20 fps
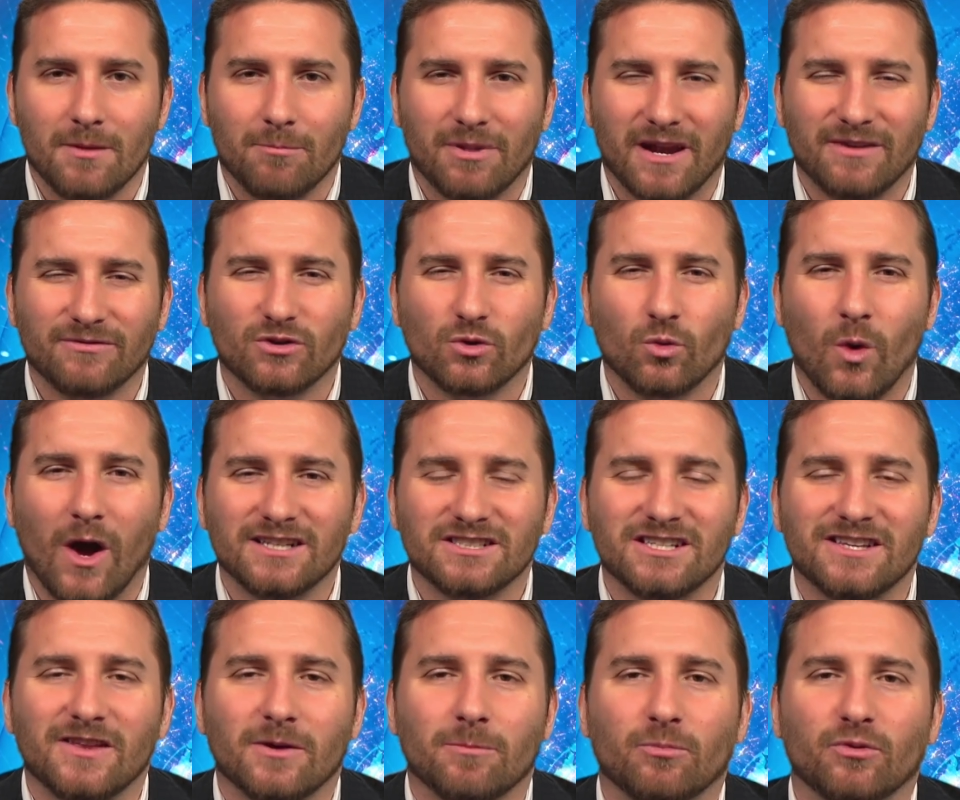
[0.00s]
But after
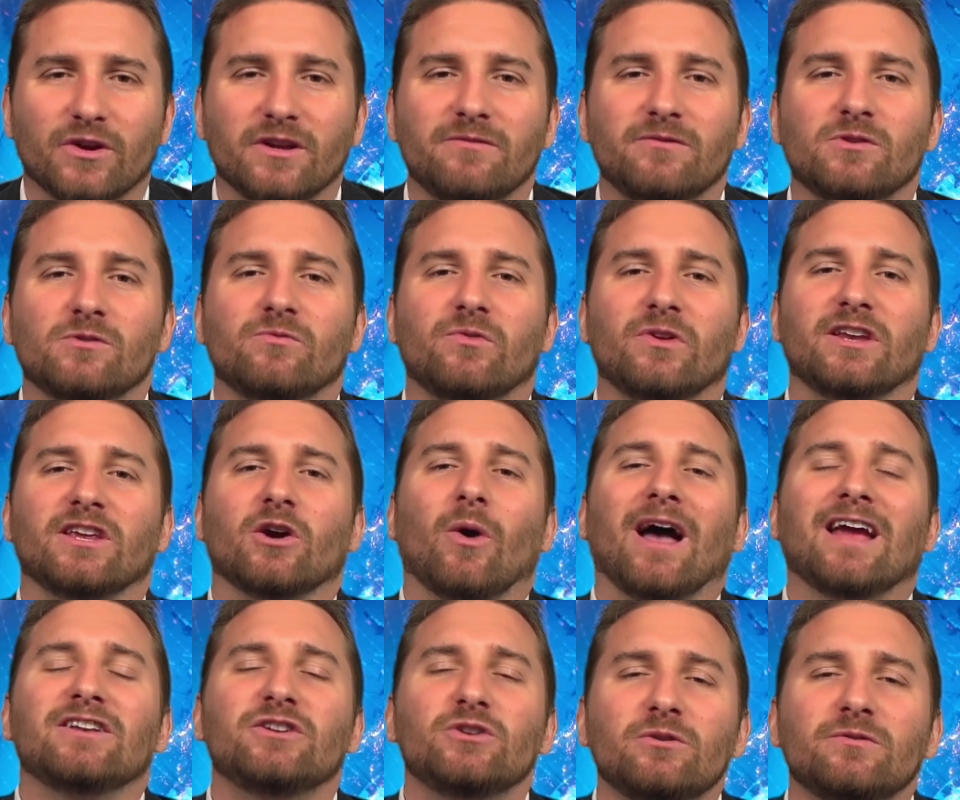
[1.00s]
watching their preview video,
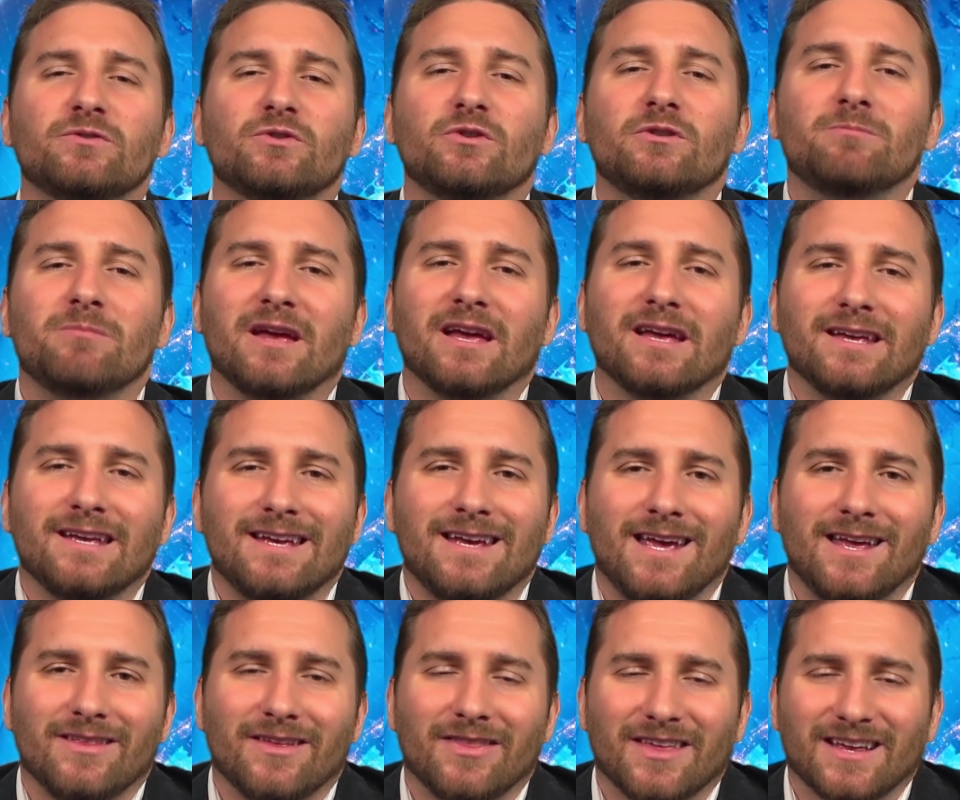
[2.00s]
I do have to admit
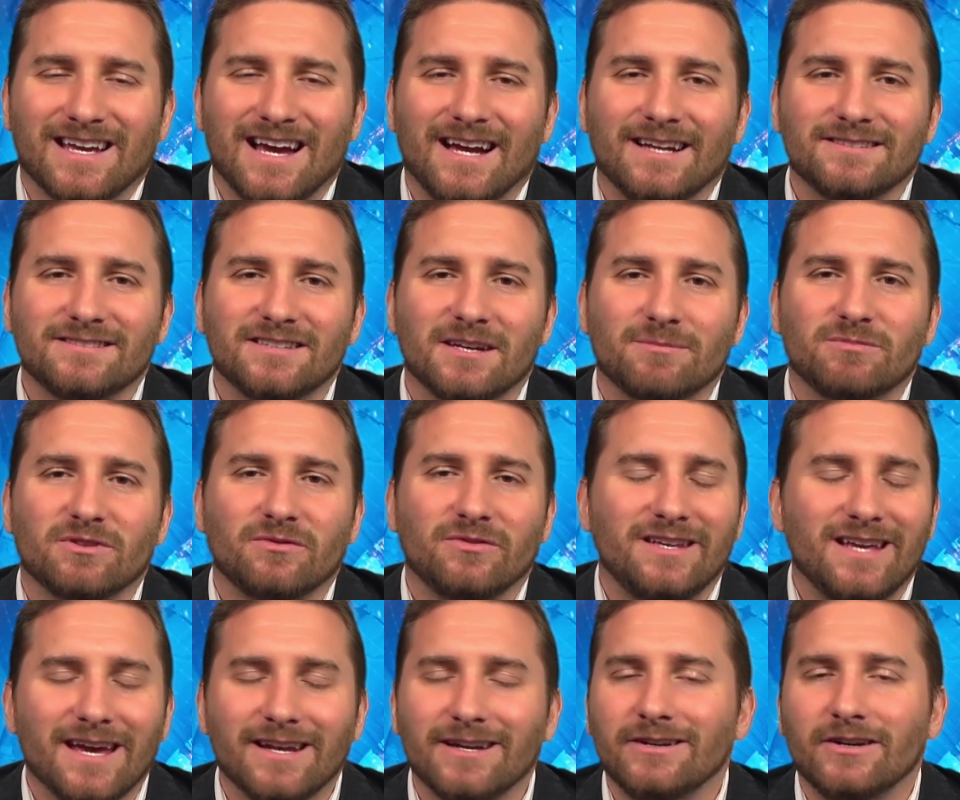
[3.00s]
that the concept of
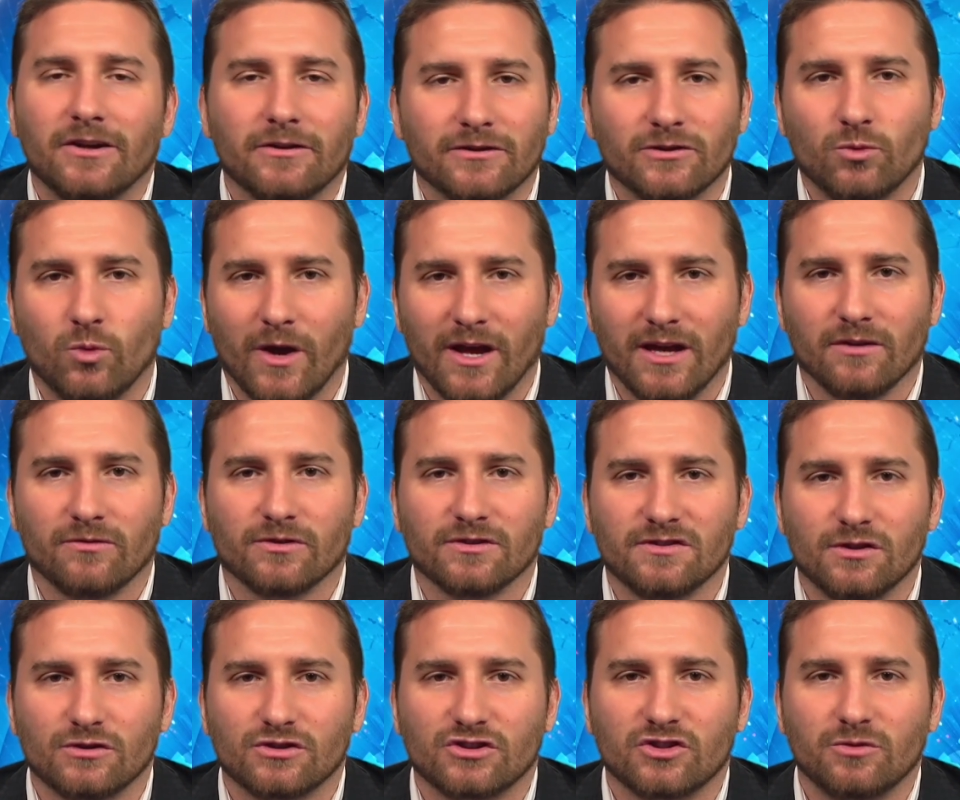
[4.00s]
yet another way for
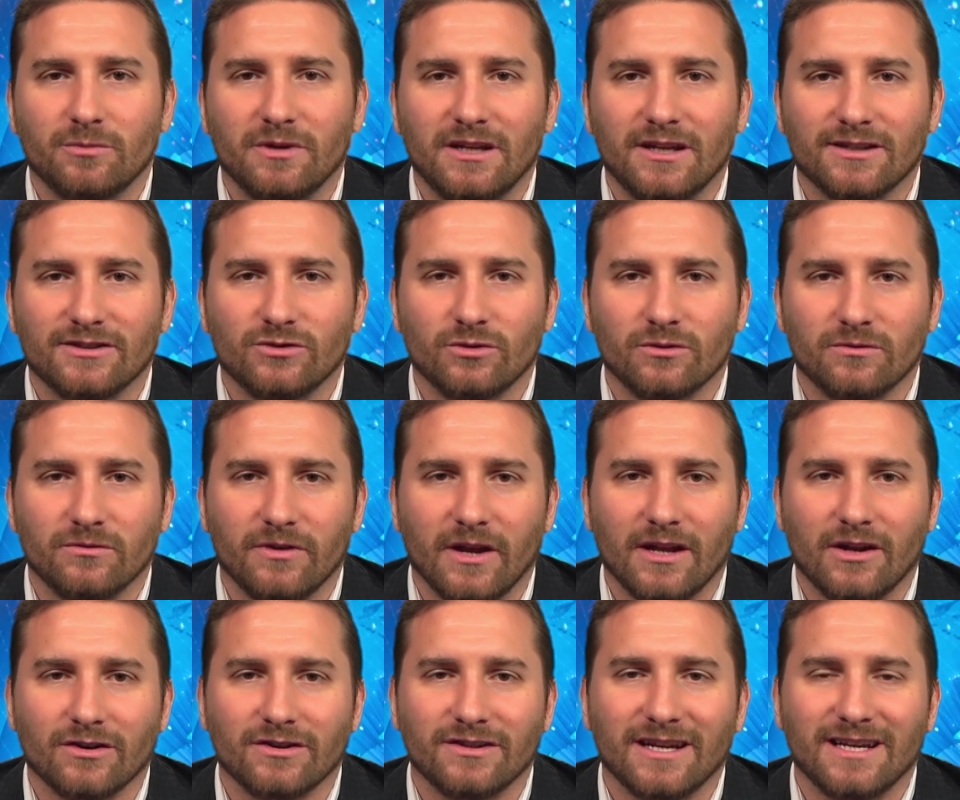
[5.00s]
social media to
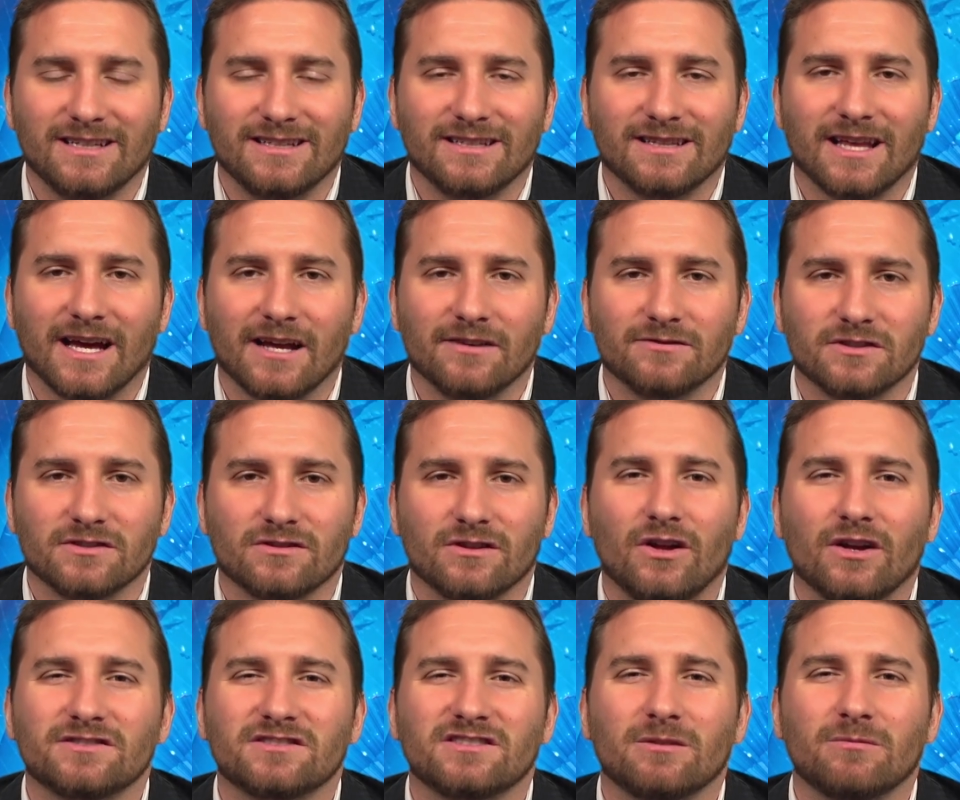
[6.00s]
invade our daily lives has
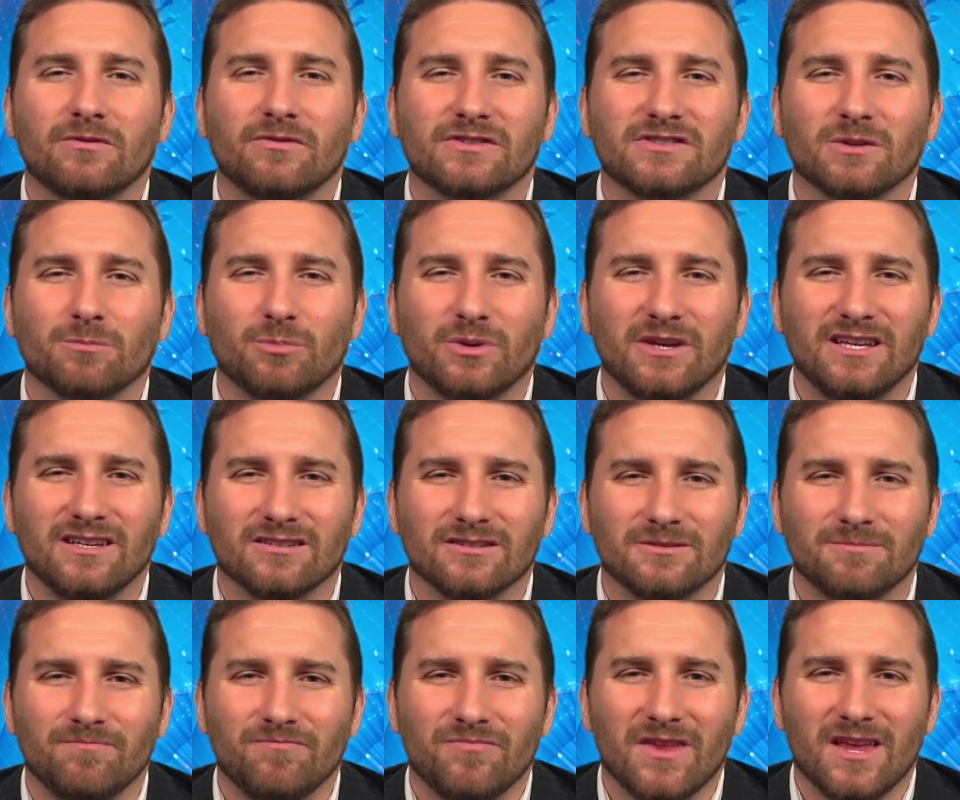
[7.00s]
lost some of its
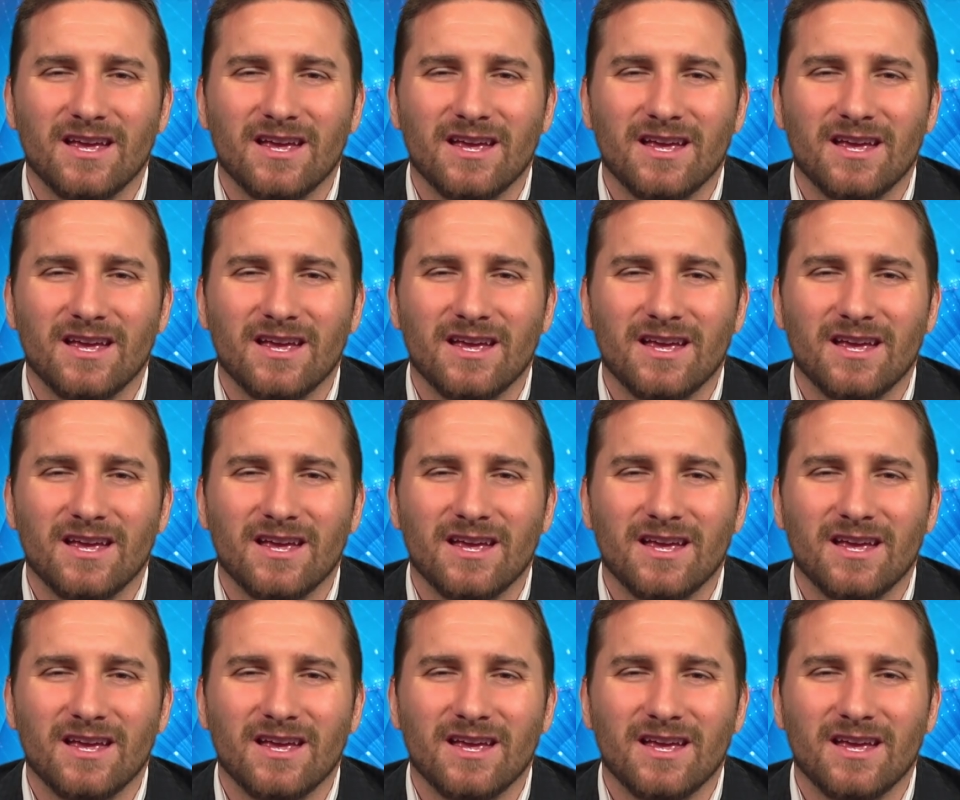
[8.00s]
appeal.